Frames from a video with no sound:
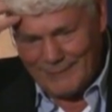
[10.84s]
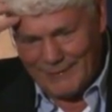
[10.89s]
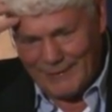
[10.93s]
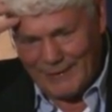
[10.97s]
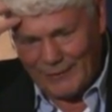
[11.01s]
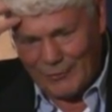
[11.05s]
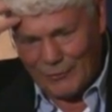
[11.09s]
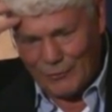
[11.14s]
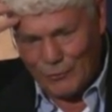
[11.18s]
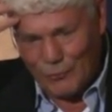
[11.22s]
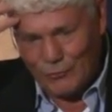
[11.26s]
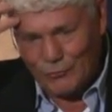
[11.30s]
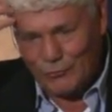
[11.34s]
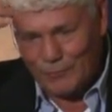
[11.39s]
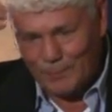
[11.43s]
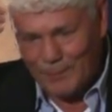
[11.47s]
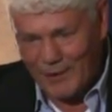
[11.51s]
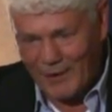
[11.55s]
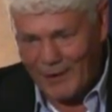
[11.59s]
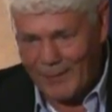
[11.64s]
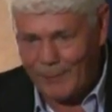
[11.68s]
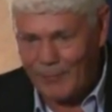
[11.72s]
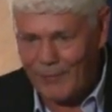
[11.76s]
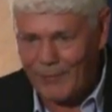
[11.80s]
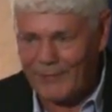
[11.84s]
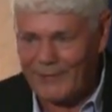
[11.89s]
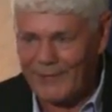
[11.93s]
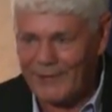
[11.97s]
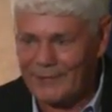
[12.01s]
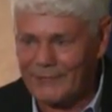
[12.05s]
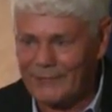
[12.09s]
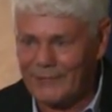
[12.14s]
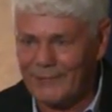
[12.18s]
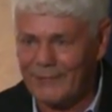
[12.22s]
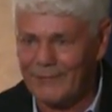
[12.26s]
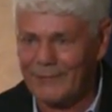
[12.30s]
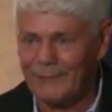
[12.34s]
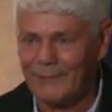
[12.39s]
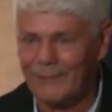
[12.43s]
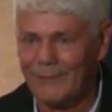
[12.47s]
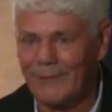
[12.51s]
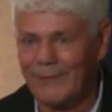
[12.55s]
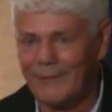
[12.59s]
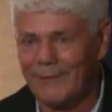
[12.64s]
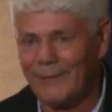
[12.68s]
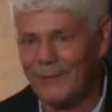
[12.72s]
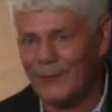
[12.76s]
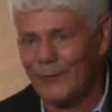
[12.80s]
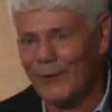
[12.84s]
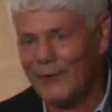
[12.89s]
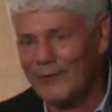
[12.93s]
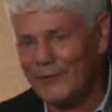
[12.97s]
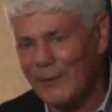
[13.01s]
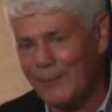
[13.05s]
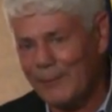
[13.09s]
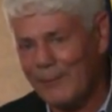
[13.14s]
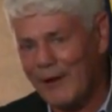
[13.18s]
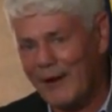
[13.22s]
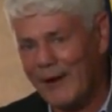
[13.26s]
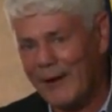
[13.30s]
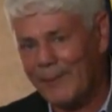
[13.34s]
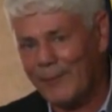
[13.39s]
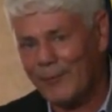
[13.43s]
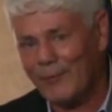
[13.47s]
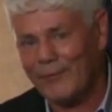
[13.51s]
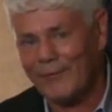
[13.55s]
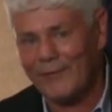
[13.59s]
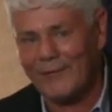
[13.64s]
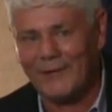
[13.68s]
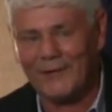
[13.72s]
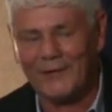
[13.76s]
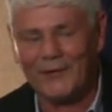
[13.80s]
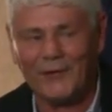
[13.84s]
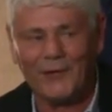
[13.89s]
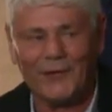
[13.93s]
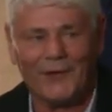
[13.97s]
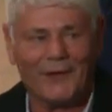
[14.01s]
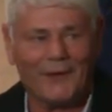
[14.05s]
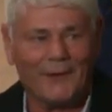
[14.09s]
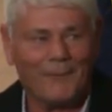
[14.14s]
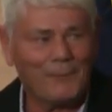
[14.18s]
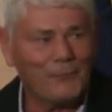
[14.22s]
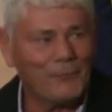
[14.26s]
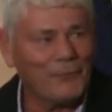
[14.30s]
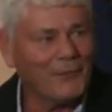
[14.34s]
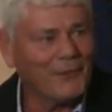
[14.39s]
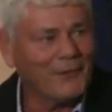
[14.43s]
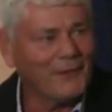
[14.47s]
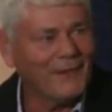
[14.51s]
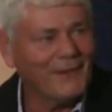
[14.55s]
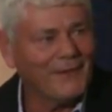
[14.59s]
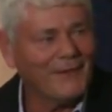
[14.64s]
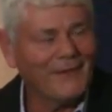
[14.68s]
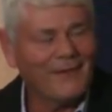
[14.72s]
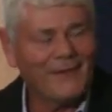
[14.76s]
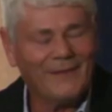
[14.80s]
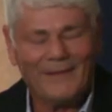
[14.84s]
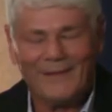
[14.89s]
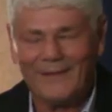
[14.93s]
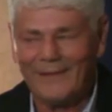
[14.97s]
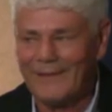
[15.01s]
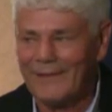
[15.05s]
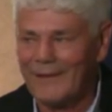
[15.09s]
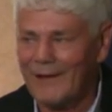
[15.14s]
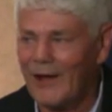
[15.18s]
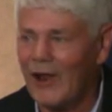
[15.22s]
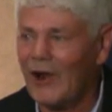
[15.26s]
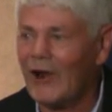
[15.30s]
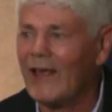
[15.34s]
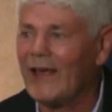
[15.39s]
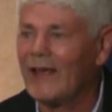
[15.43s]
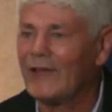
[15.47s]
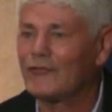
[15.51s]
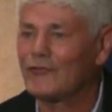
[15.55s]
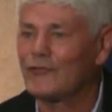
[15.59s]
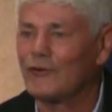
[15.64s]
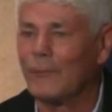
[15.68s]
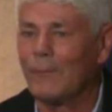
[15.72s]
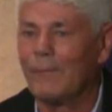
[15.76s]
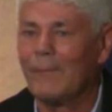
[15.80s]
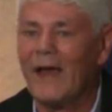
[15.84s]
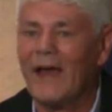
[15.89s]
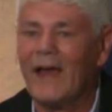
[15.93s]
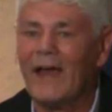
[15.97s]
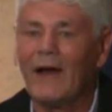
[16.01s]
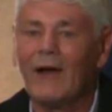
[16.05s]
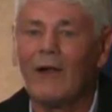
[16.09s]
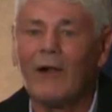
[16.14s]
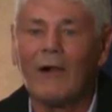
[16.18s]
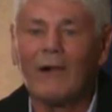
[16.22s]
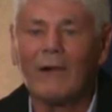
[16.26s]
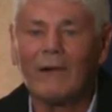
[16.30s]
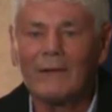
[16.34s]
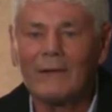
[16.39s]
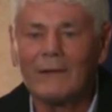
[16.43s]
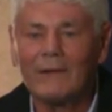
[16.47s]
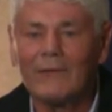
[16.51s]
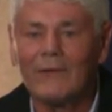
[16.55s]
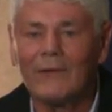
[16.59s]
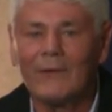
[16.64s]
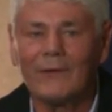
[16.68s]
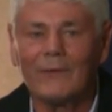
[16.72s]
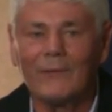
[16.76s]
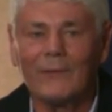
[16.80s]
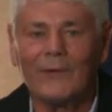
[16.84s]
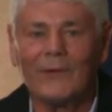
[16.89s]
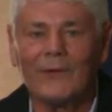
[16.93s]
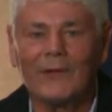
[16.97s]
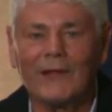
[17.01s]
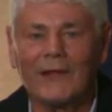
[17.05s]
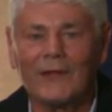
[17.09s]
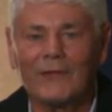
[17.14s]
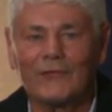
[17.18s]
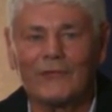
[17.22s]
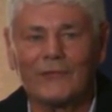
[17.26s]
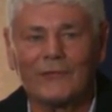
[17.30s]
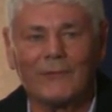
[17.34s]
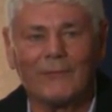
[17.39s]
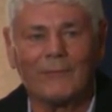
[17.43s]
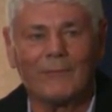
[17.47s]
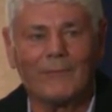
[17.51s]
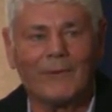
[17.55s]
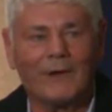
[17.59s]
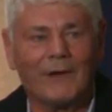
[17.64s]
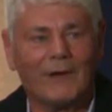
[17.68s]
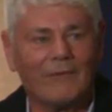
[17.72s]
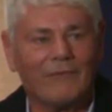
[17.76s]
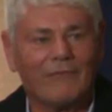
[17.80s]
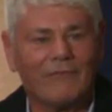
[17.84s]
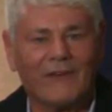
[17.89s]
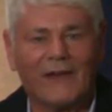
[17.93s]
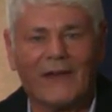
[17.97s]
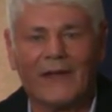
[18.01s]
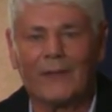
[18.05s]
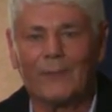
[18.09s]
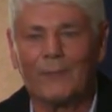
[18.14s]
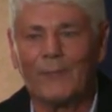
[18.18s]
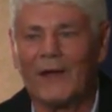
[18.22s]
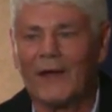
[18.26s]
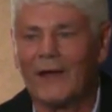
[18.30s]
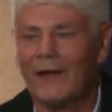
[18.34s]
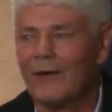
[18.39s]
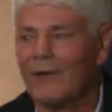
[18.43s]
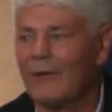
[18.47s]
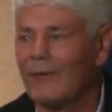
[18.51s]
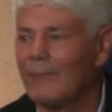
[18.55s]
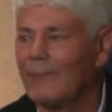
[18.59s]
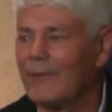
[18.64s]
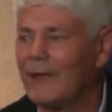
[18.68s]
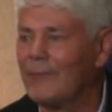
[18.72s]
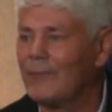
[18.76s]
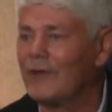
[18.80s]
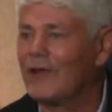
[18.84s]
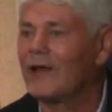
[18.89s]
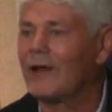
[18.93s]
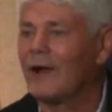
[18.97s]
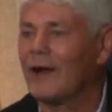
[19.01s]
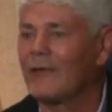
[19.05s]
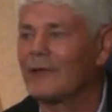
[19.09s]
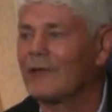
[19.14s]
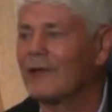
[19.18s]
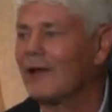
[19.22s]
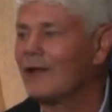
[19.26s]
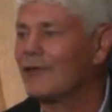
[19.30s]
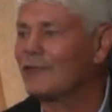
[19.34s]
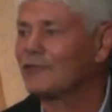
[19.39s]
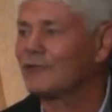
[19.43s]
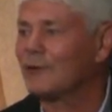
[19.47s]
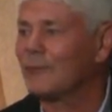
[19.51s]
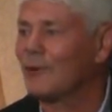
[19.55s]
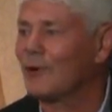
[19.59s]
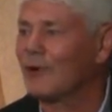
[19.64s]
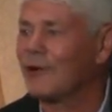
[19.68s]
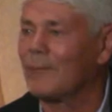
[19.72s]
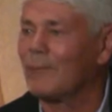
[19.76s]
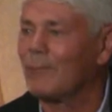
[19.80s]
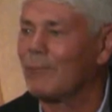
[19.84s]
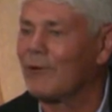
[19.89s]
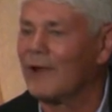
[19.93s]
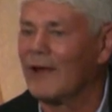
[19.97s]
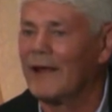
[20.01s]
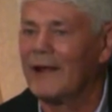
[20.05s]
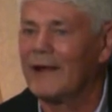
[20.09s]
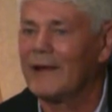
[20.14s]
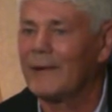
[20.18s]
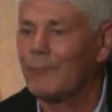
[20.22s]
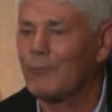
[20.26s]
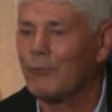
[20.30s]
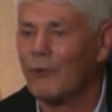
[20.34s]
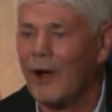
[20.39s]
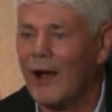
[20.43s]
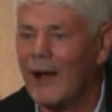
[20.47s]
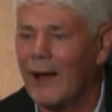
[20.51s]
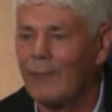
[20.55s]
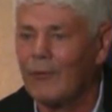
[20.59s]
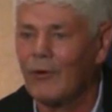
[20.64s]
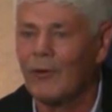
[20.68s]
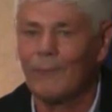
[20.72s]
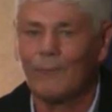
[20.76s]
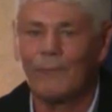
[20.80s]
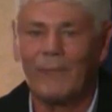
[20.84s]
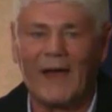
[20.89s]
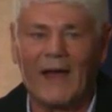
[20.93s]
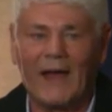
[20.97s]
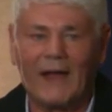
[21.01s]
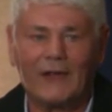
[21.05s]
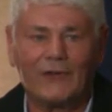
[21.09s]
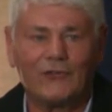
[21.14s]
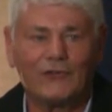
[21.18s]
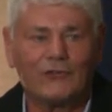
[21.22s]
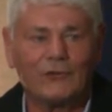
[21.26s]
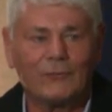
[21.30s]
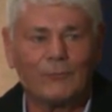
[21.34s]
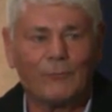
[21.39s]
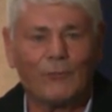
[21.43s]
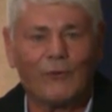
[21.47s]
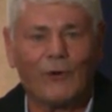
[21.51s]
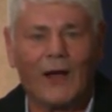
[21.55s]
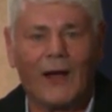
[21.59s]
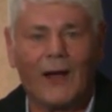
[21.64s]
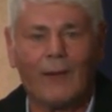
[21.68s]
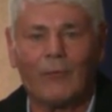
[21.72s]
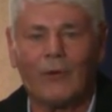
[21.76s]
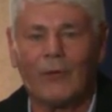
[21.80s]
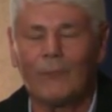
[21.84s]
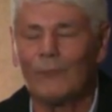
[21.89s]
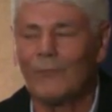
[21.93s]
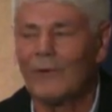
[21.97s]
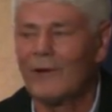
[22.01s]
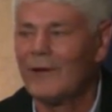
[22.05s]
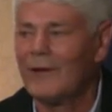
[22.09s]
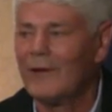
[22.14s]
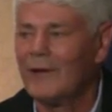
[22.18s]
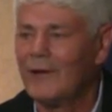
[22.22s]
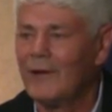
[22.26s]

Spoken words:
get a newspaper and read the paper, and I'll answer mail. We get some fan mail, maybe customer complaint, a problem, packaging problem,